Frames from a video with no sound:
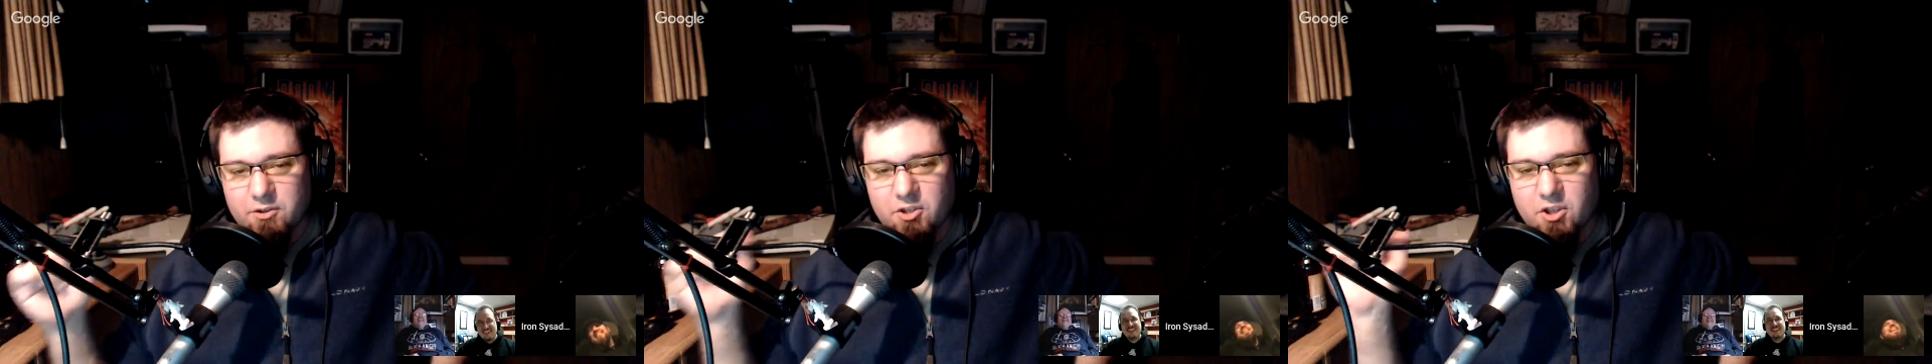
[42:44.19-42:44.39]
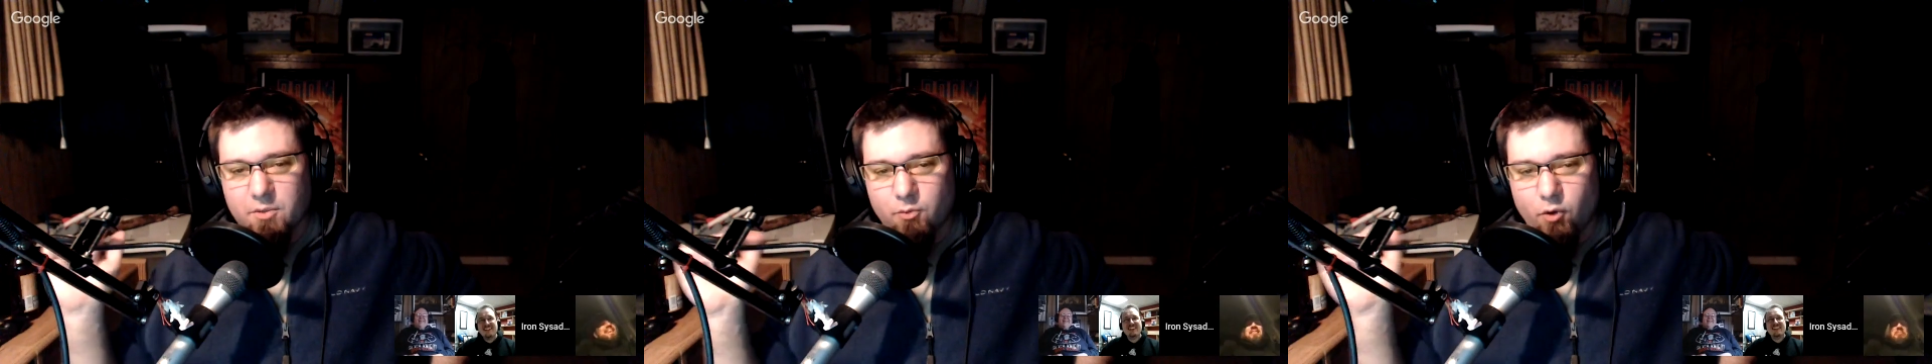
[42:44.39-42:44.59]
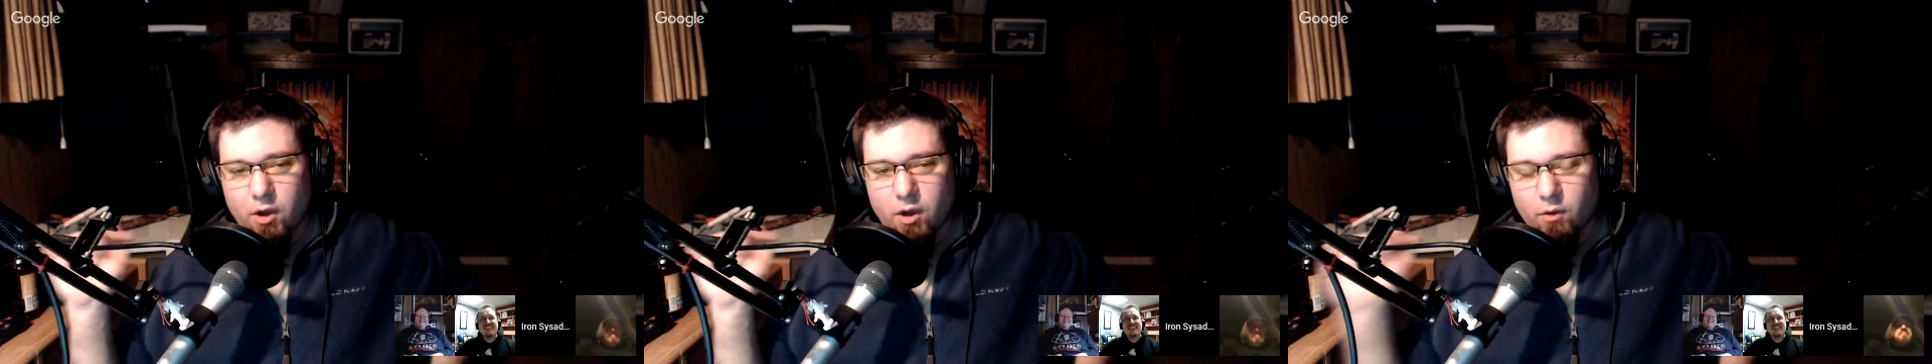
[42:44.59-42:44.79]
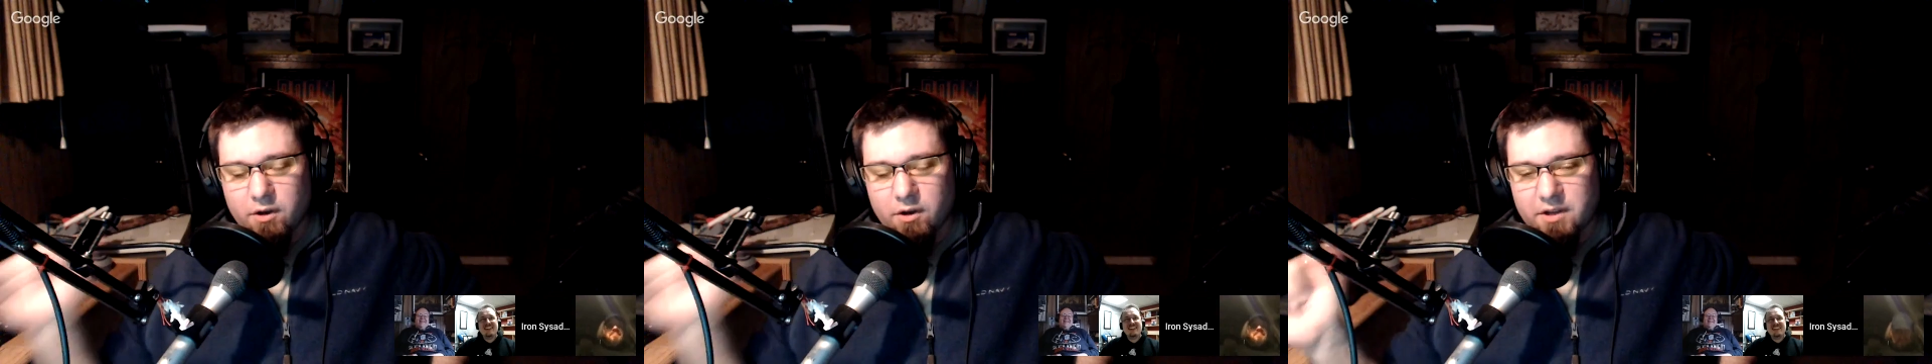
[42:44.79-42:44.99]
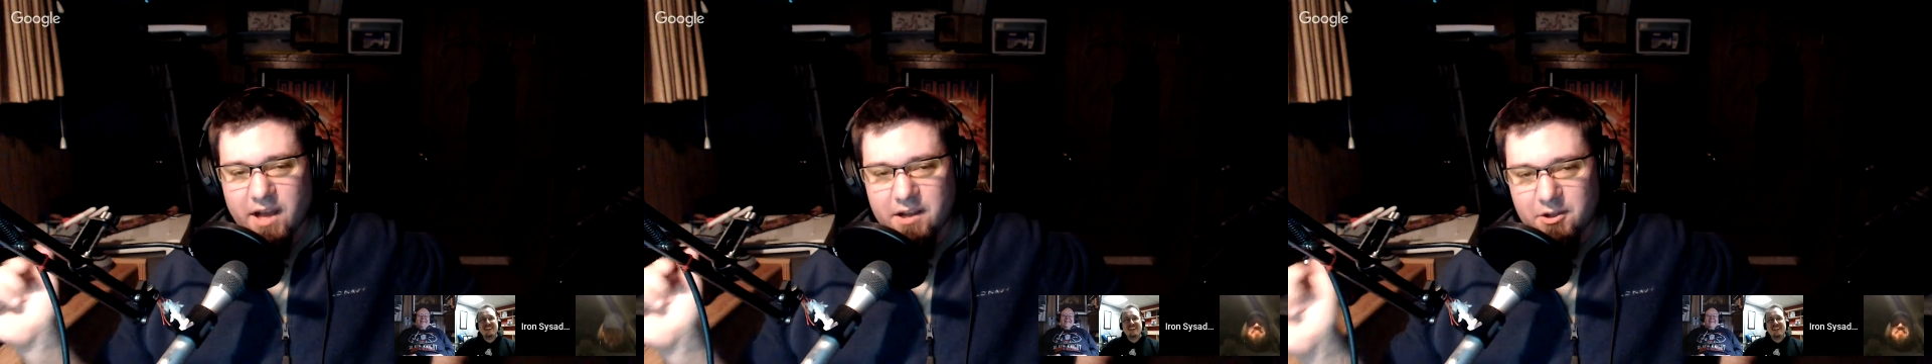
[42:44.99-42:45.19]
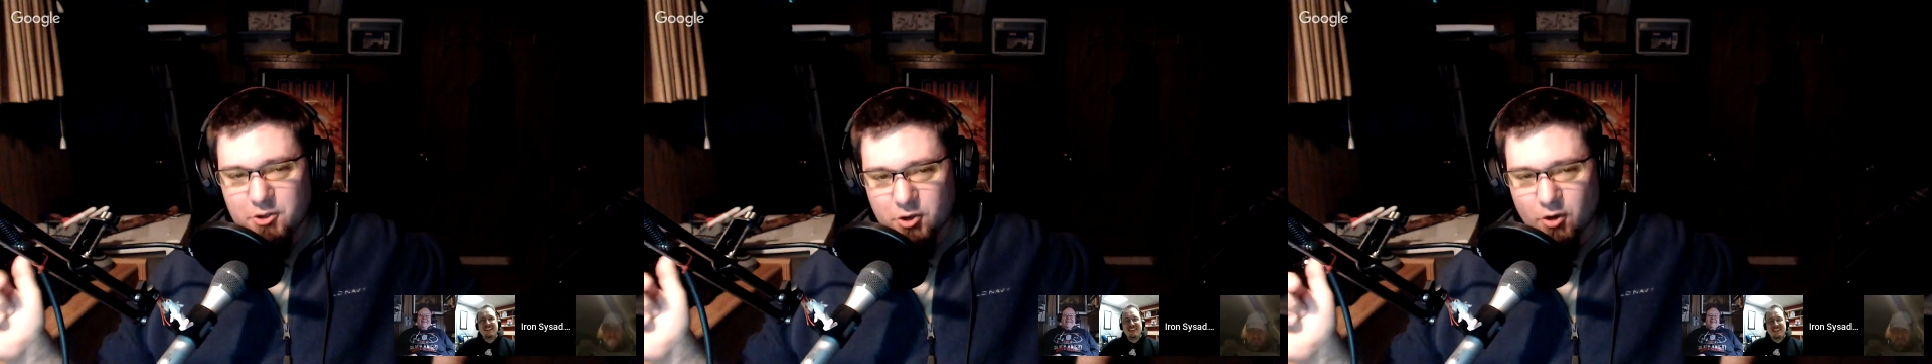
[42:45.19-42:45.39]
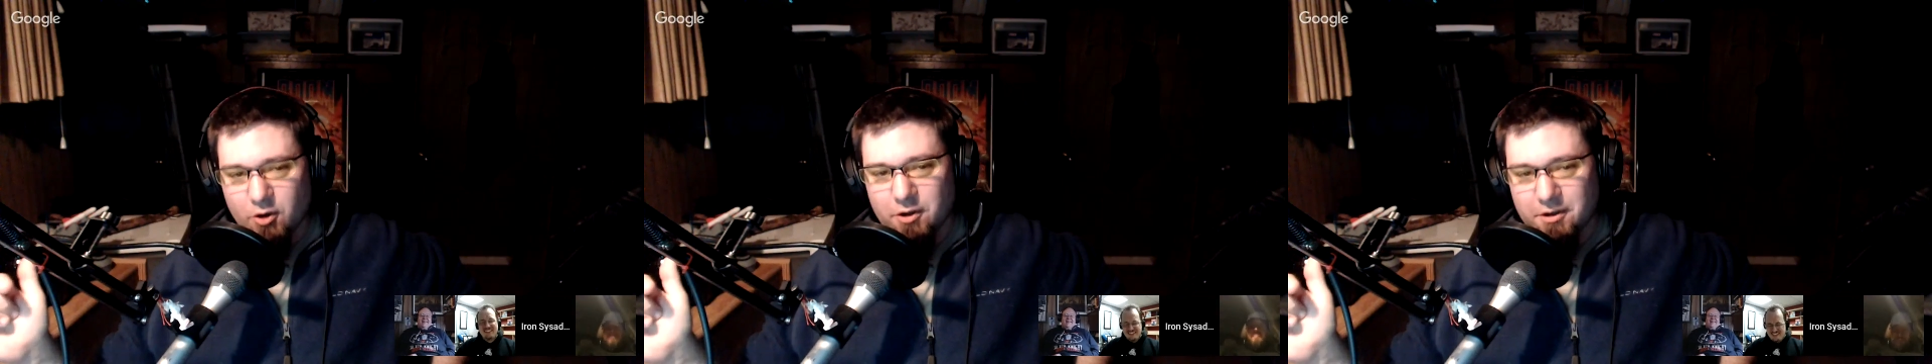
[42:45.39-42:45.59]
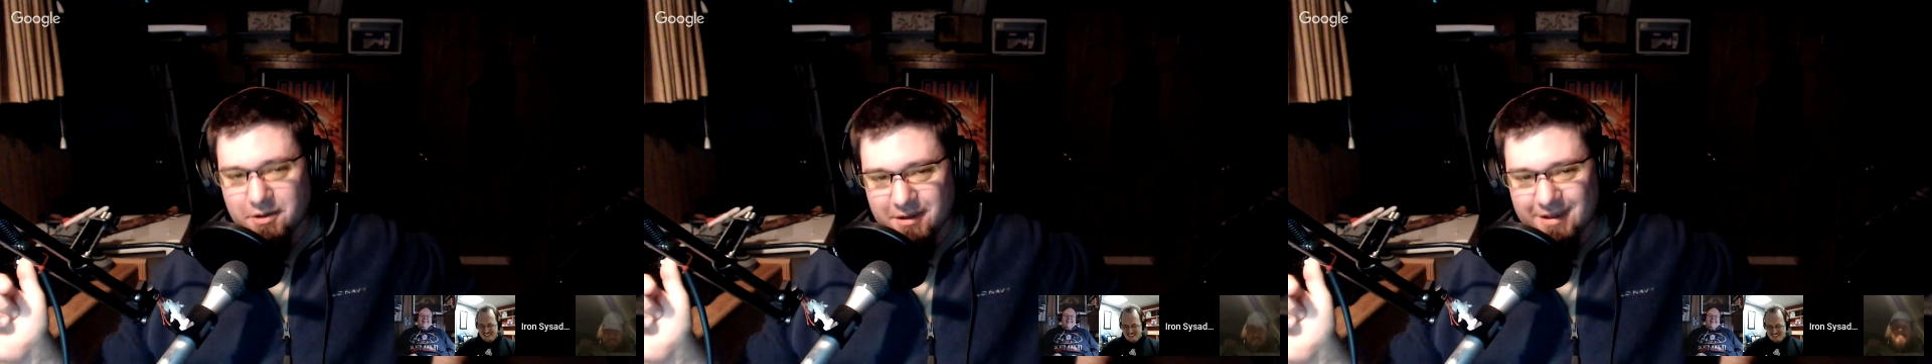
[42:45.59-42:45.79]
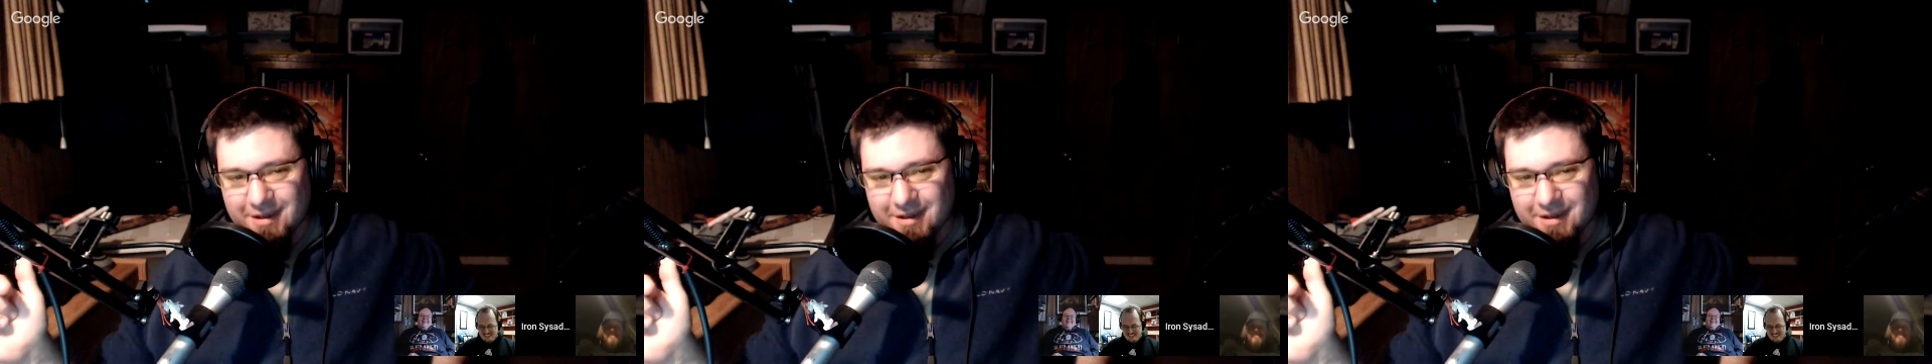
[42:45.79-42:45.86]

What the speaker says: to the point where Danny joined.